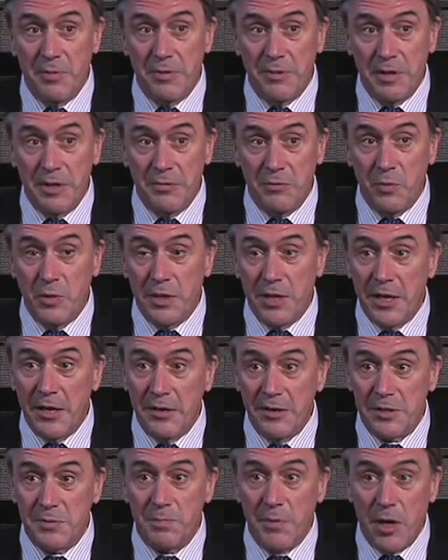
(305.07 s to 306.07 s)
would
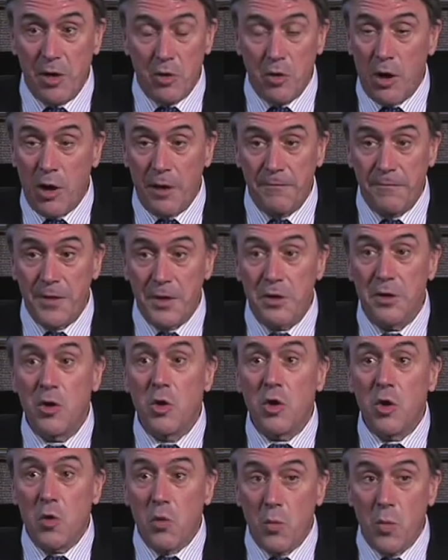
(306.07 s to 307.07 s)
lead us better off than
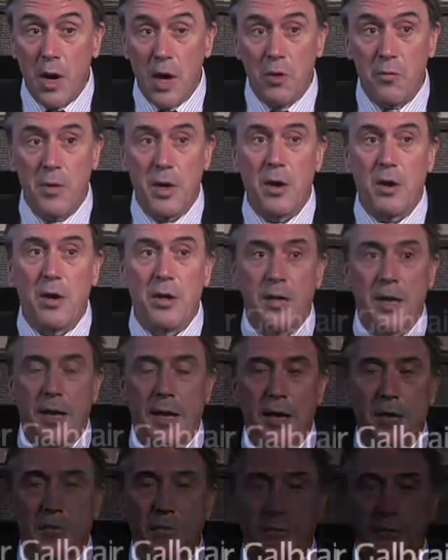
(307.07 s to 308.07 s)
where we are
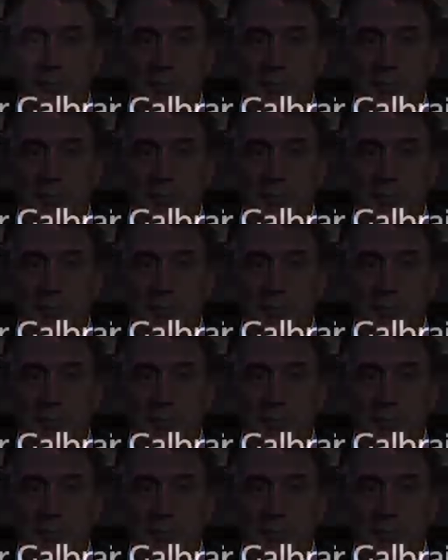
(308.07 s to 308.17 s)
now.